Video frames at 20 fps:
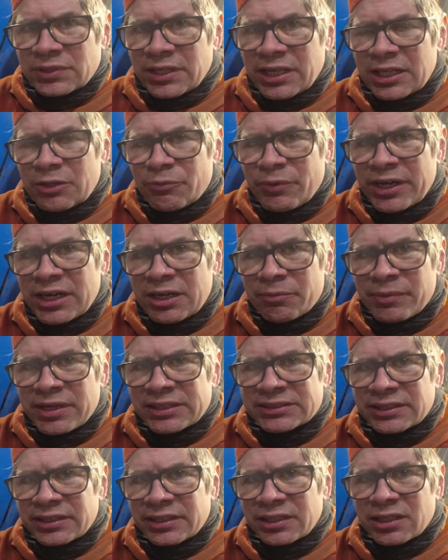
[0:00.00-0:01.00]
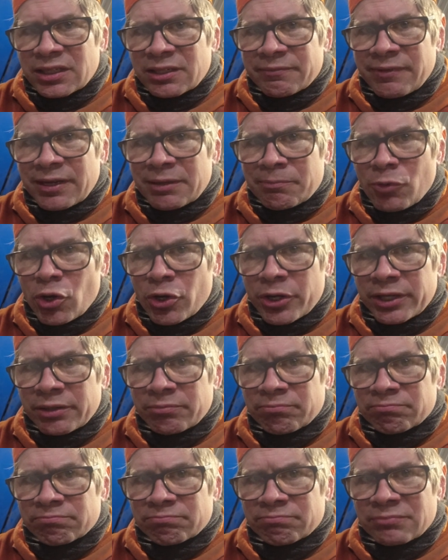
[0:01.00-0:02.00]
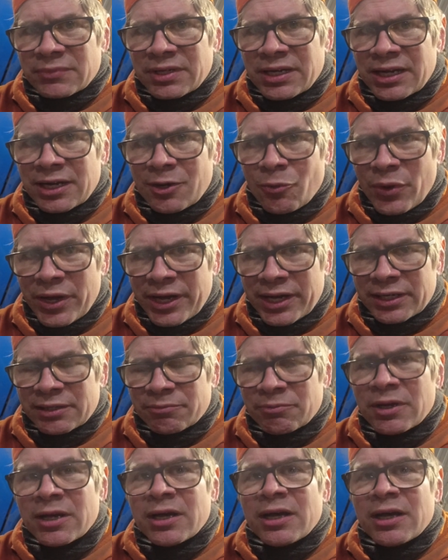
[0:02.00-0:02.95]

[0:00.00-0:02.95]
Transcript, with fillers: take the welding machine, one bogie and weld.